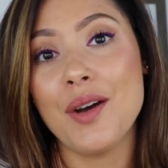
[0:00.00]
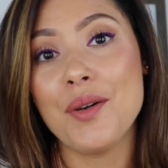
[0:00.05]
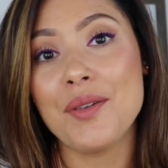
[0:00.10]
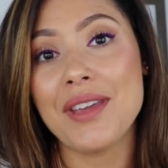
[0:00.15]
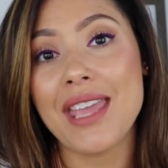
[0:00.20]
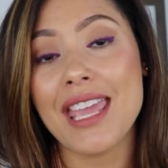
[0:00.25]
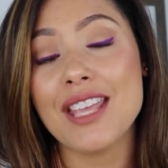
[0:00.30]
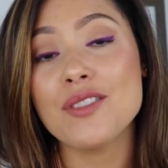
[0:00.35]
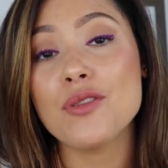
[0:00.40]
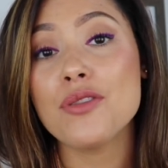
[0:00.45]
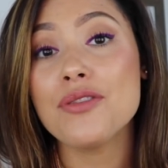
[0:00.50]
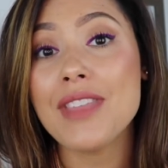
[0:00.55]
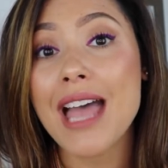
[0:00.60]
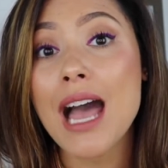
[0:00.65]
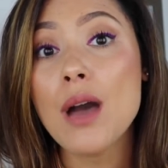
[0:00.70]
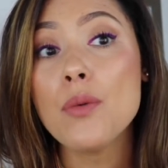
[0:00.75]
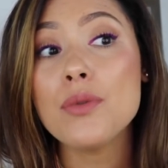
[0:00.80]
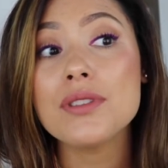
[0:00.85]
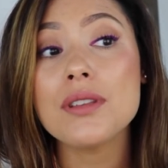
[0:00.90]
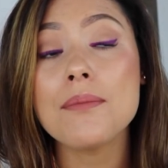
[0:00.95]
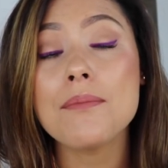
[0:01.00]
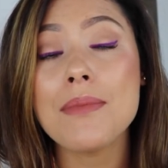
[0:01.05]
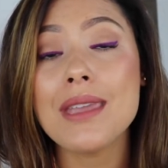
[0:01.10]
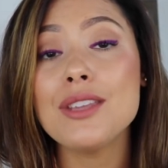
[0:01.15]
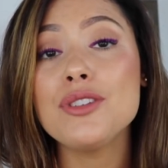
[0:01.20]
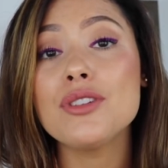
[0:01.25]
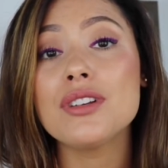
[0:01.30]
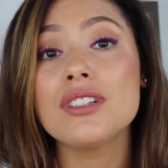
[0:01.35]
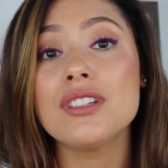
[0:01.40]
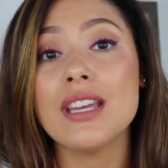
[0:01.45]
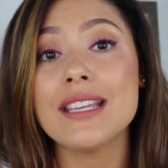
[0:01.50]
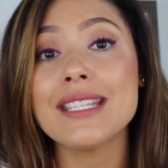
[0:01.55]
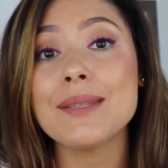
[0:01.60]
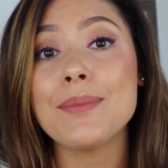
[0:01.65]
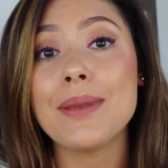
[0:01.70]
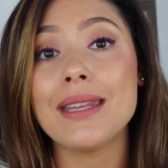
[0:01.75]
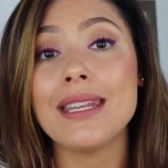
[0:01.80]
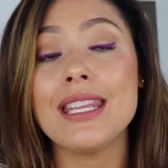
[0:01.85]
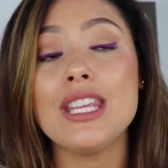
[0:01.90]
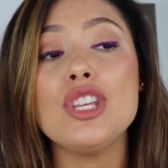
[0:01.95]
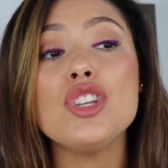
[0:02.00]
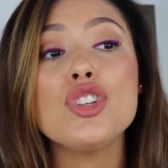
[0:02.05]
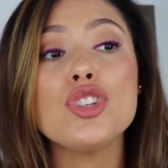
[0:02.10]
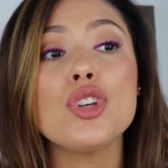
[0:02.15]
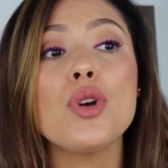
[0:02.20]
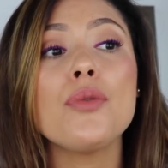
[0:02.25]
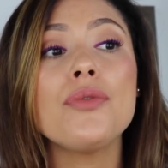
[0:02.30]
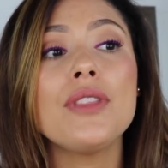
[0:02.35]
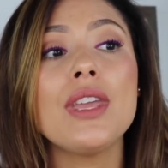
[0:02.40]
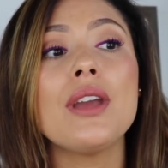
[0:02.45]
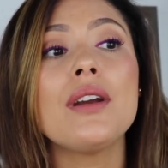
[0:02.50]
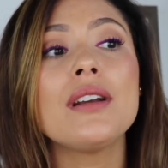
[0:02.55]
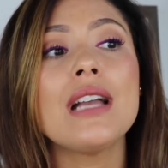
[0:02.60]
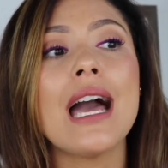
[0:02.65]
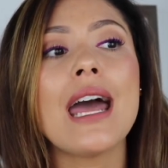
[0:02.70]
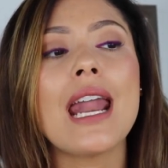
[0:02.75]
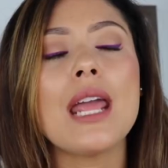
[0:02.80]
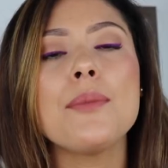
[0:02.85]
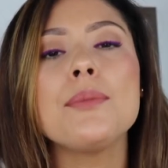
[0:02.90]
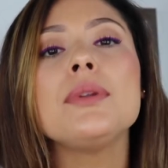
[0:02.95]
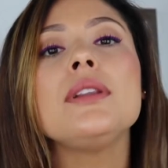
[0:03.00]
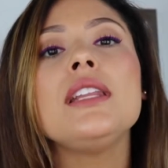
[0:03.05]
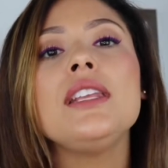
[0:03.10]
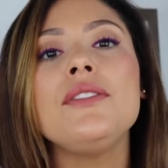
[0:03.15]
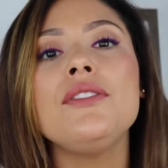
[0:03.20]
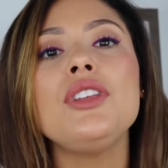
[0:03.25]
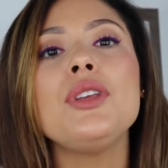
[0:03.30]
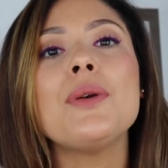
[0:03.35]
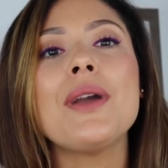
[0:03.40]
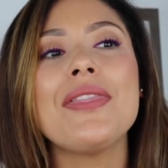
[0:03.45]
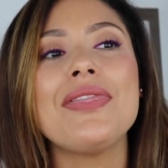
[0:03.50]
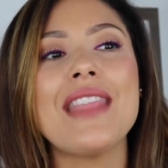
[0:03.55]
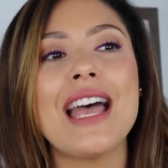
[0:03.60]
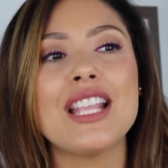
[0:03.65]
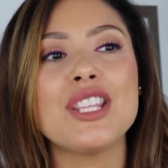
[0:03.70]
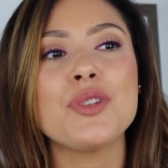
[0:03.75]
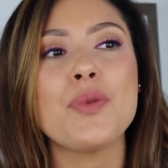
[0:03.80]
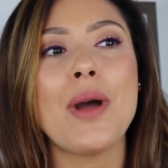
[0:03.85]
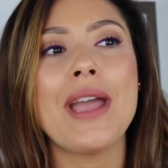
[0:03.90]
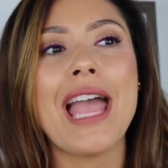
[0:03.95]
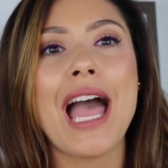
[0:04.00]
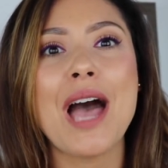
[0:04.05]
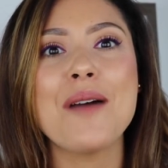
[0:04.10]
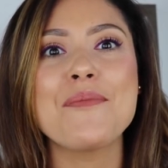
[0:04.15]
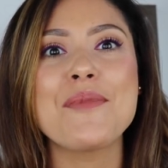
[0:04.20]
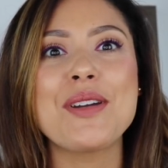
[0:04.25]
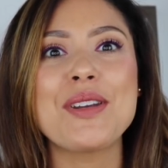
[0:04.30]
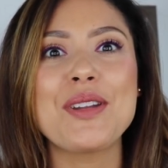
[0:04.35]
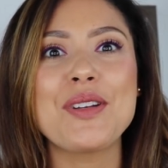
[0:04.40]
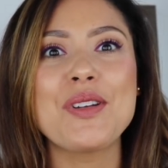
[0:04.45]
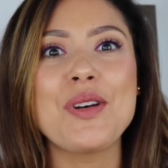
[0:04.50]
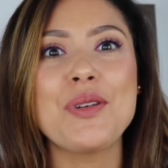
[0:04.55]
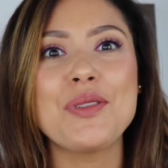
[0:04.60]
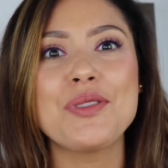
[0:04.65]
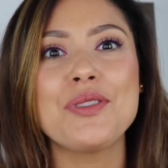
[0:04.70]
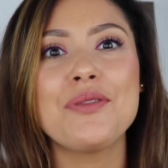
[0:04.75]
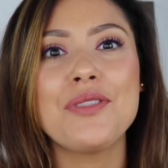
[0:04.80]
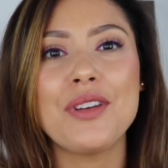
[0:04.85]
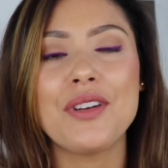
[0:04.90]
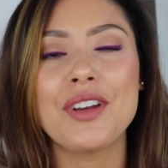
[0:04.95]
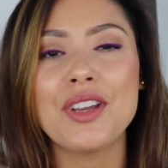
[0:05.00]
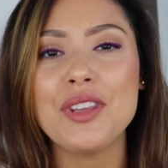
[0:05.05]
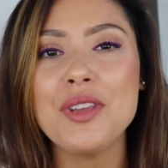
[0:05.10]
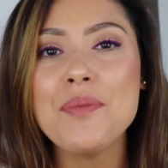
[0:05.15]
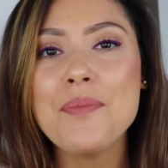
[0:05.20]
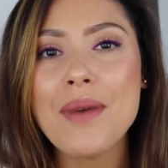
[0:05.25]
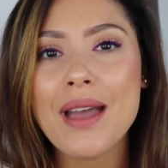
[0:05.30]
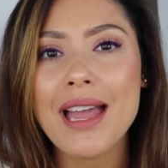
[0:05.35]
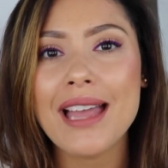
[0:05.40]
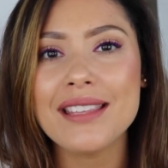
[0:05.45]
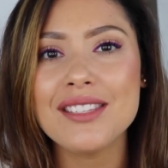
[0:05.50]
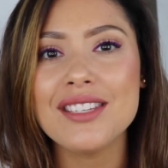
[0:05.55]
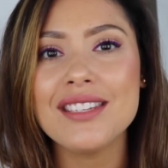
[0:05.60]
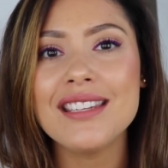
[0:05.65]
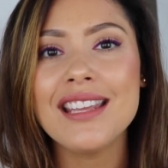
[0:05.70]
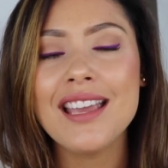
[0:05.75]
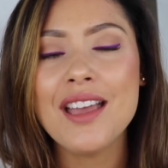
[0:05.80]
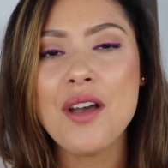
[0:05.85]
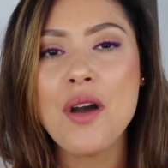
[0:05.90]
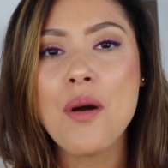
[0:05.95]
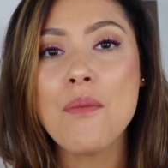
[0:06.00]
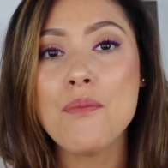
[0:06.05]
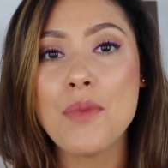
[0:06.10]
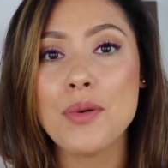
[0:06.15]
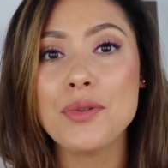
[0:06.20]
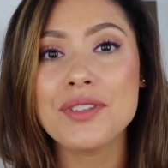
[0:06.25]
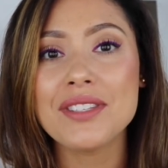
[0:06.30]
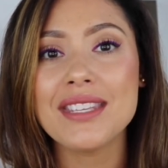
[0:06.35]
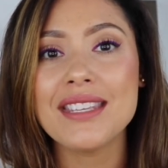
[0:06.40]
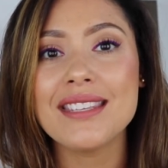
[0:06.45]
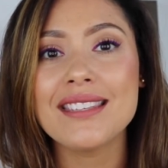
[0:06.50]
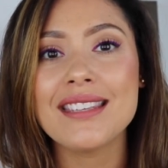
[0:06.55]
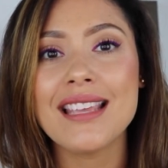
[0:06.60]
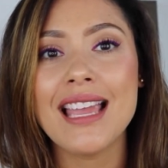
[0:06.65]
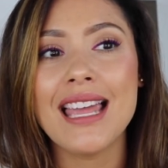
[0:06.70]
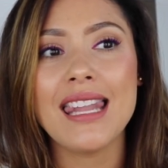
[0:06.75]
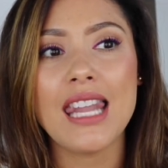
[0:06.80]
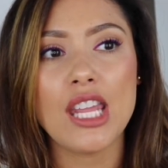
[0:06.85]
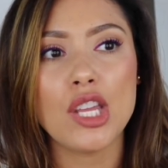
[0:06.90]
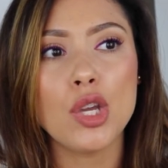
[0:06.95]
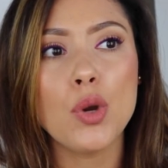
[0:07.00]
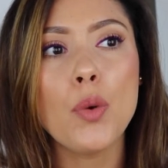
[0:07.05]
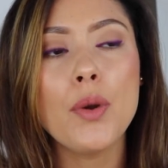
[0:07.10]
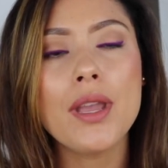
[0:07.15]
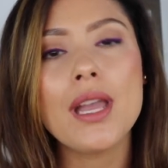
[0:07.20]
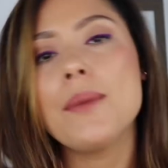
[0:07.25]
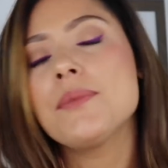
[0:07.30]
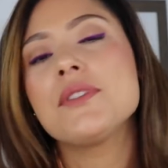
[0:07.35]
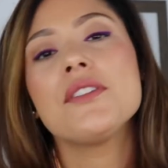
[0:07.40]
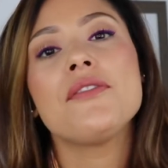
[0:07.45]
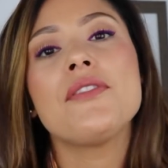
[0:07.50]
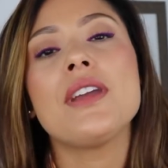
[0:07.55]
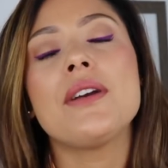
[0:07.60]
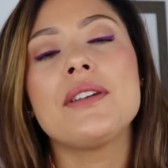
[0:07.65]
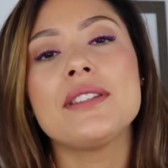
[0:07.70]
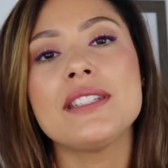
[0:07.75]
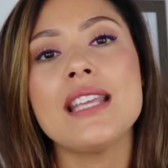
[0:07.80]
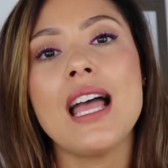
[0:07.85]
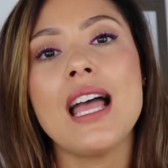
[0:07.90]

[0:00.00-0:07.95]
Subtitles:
Okay, so that was a major adjustment. He showed there, God, I believe you, and that's why I'm gonna go to Pharaoh. Can you imagine Moses like going up to Pharaoh and